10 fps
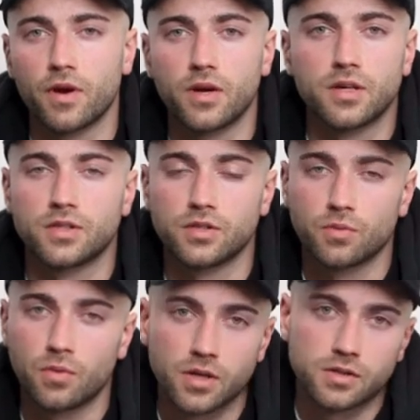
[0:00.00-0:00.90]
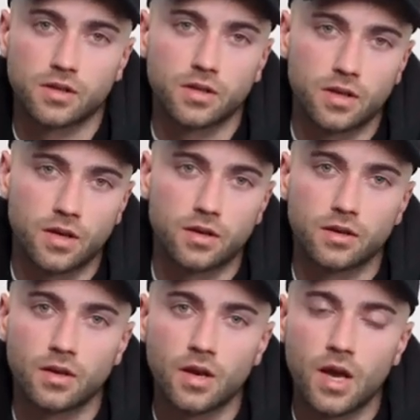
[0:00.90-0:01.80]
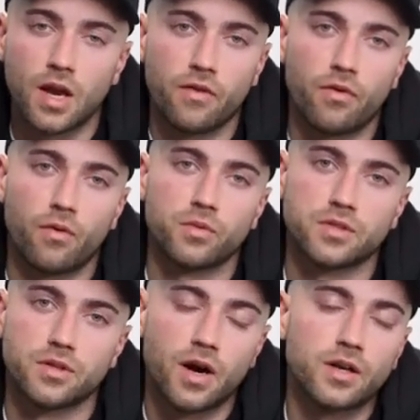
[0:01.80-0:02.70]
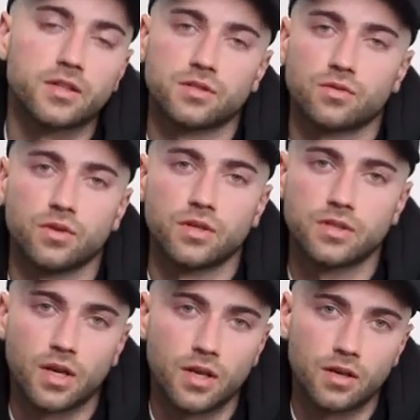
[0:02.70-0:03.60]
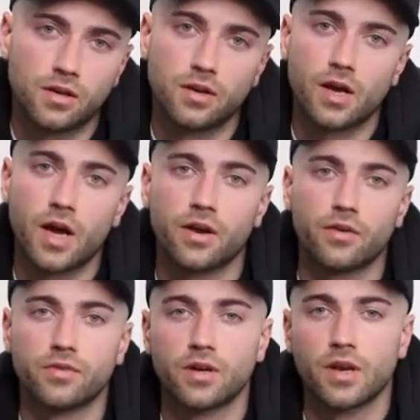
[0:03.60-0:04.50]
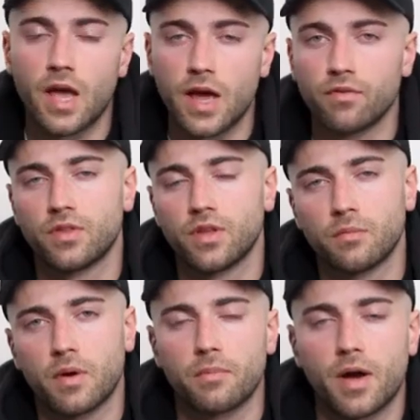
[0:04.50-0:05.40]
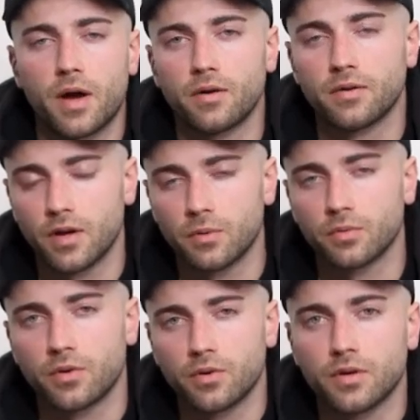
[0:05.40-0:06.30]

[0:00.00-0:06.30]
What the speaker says: in a situation like that, and if I was not disorientated, I'd have done everything in my power to help Corey.